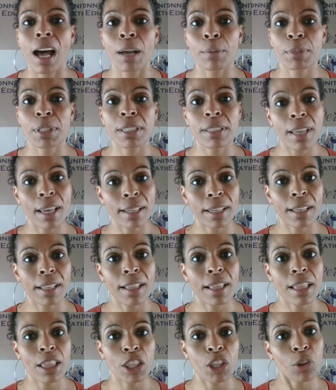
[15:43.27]

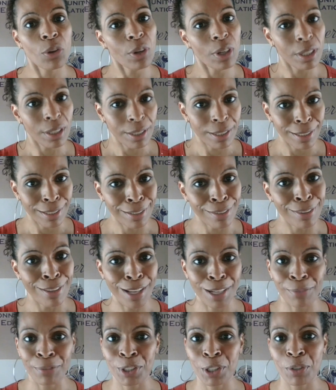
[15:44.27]
Second, you're going to get a
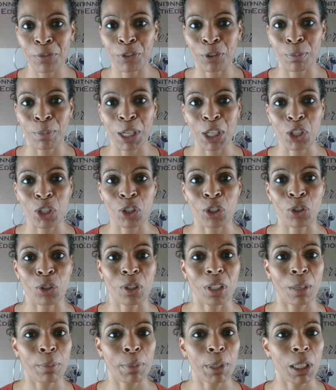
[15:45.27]
lot of new information. There's
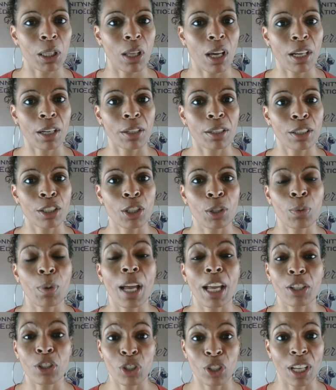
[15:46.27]
going to be a lot of new
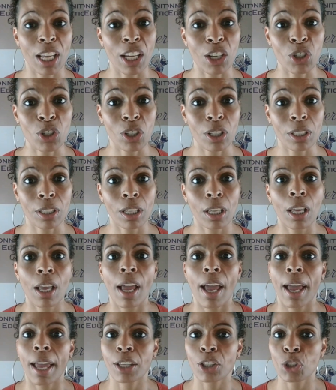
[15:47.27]
education,
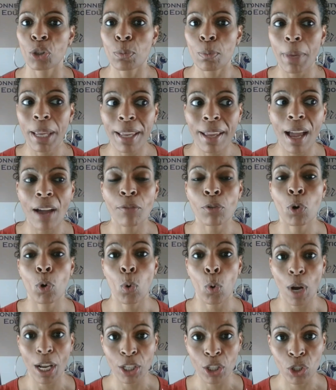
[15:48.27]
and you may have
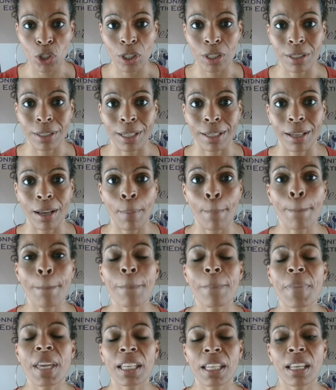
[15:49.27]
questions like
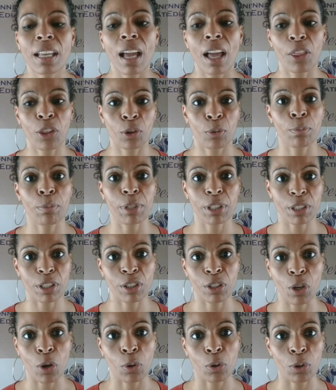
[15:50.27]
many other
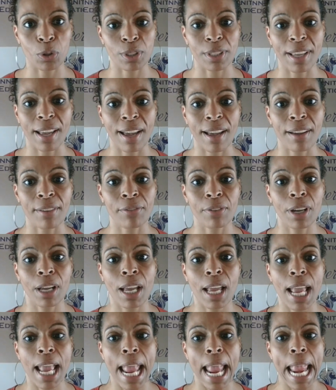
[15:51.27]
business owners have.
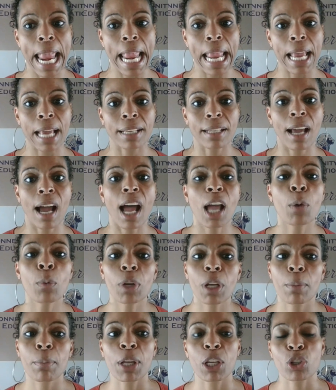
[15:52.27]
And I
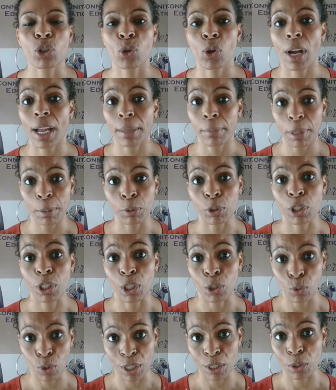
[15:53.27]
want to make sure I am able
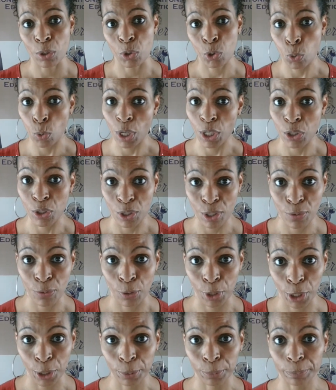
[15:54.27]
to address those questions
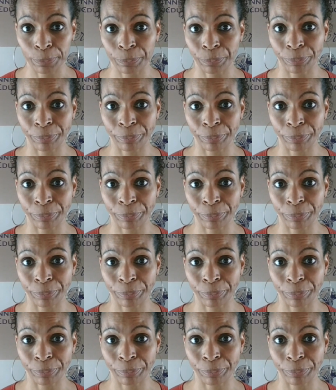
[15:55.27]
for you.